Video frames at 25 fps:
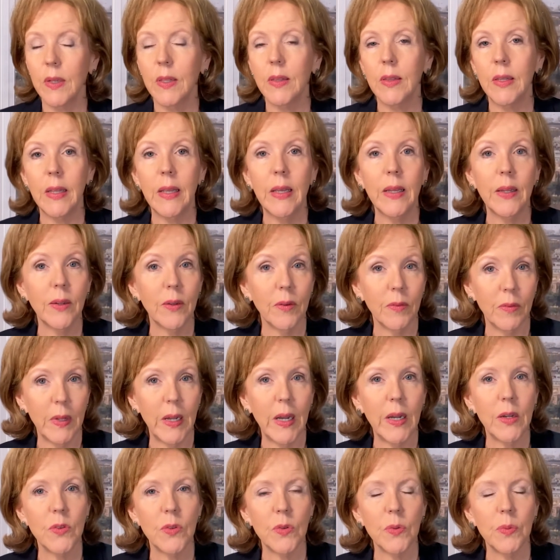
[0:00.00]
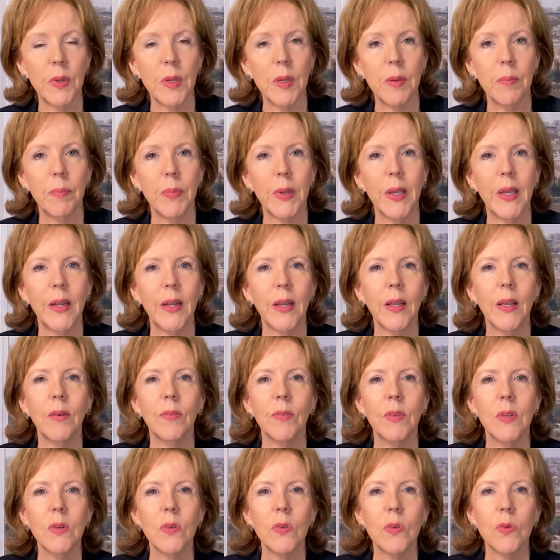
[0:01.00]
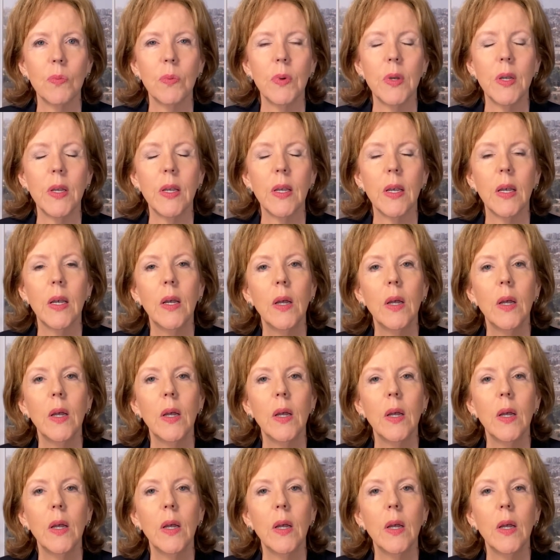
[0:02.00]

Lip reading: at the end of last week, beginning of this week.